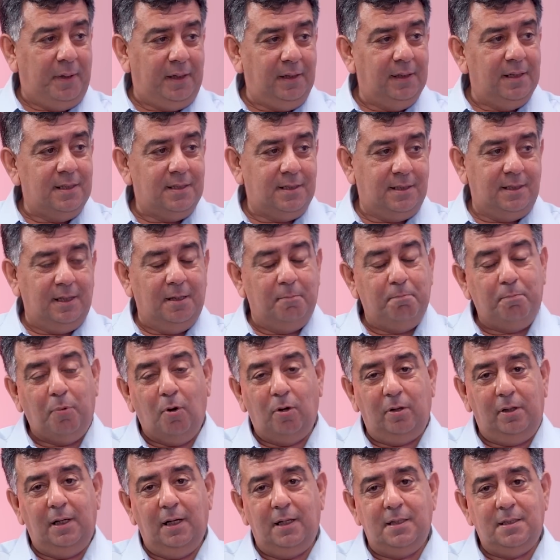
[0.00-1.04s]
this
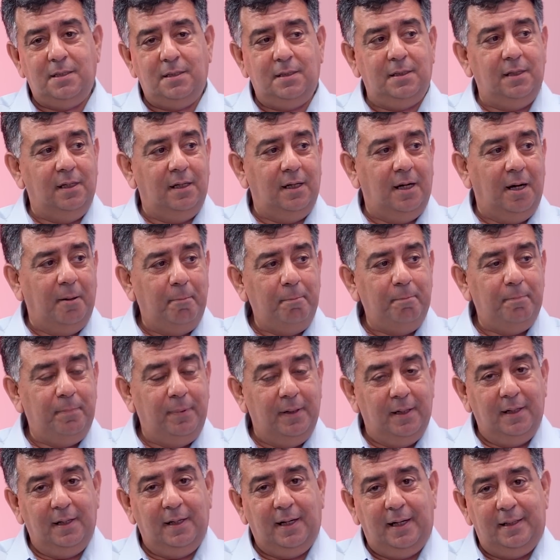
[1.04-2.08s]
podcast up,
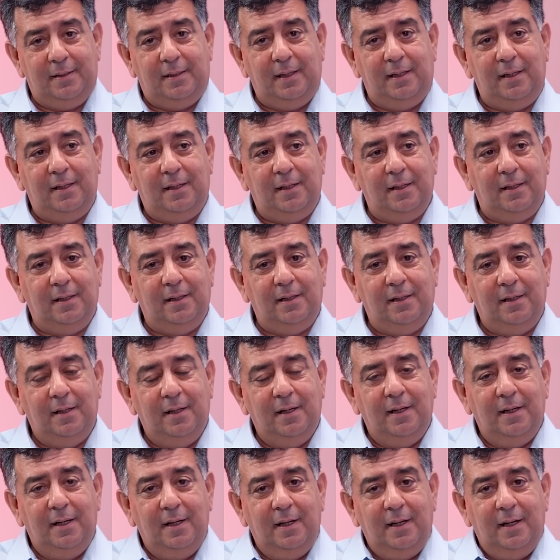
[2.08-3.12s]
I think
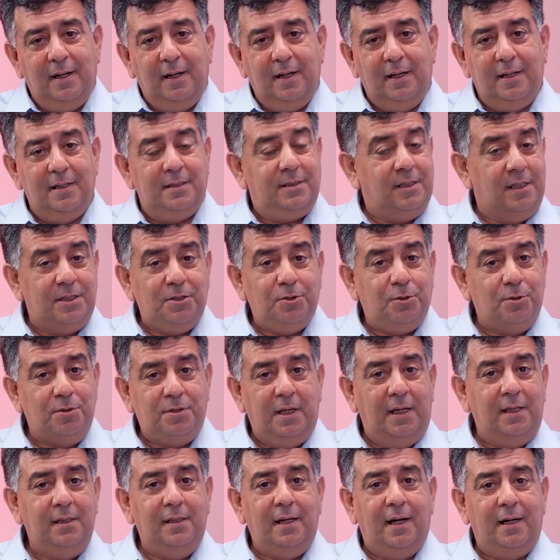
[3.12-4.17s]
just to
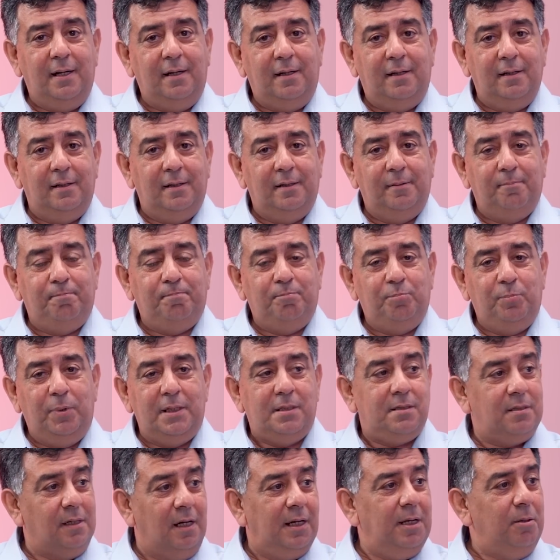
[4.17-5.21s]
say that
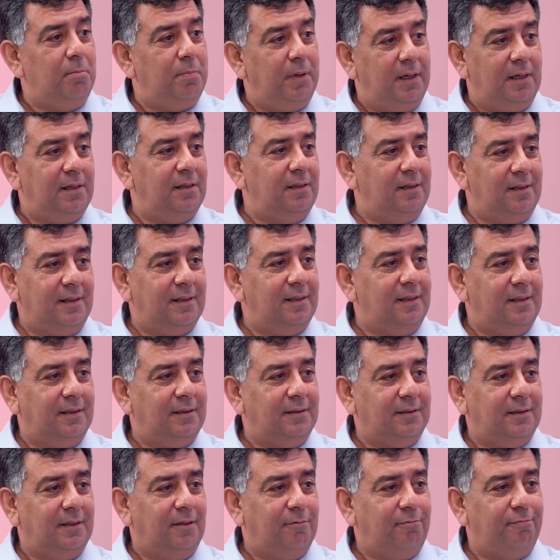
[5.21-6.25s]
it's really been
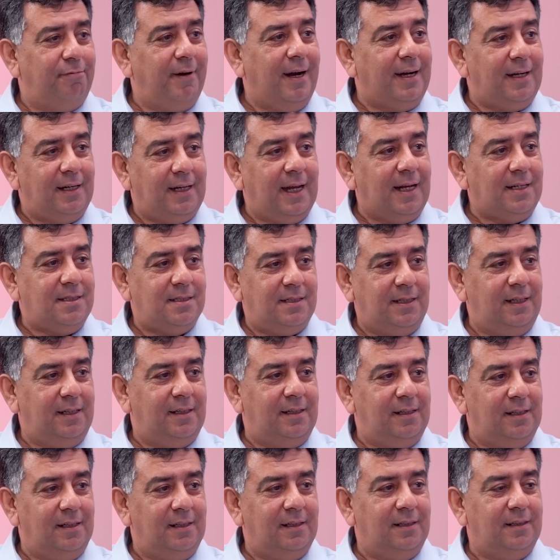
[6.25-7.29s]
a fantastic,
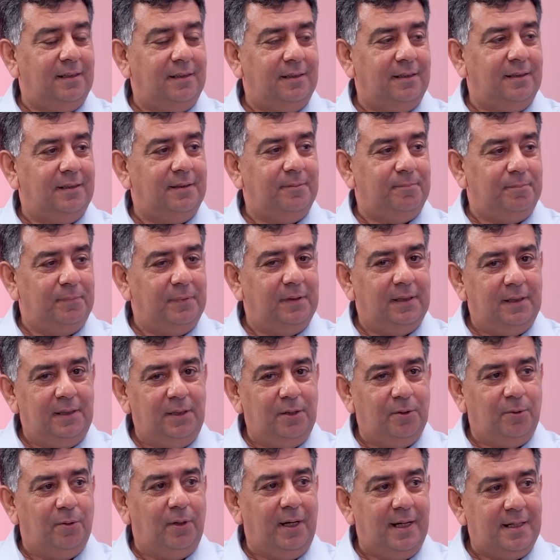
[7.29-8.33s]

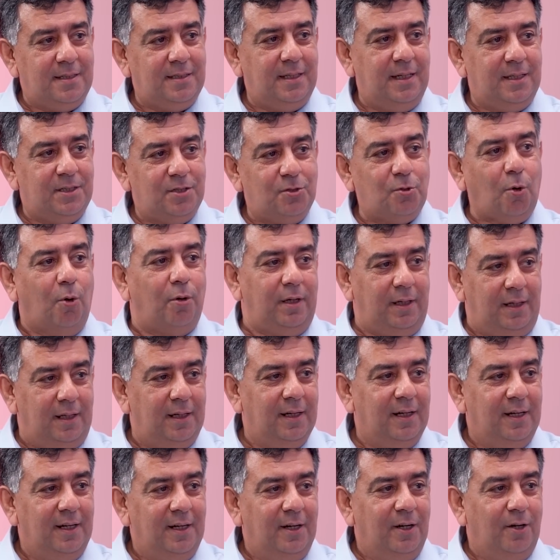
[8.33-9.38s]
let's say, story
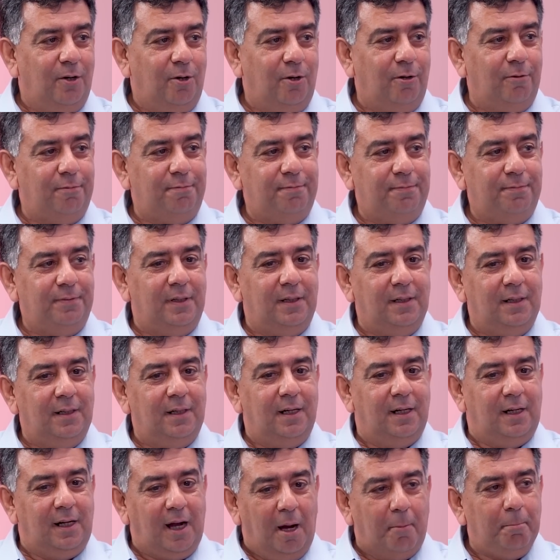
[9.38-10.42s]
of
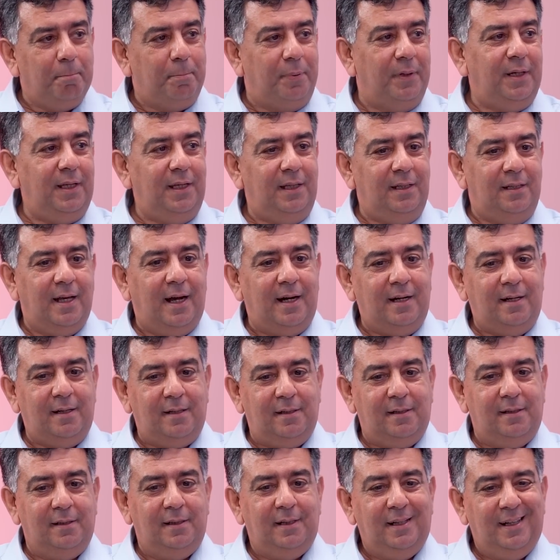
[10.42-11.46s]
a company that,
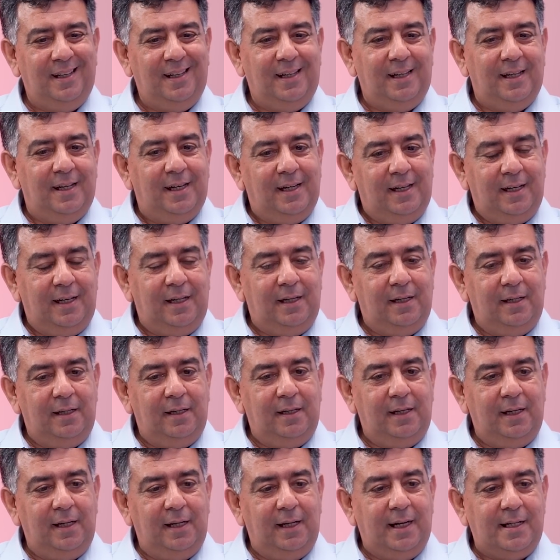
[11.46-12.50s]

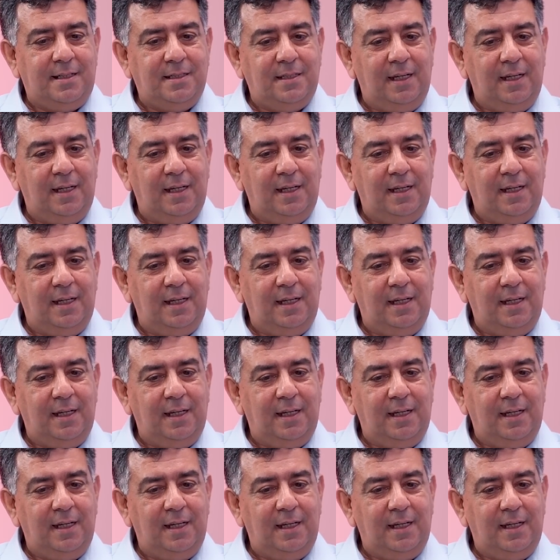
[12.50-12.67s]
let's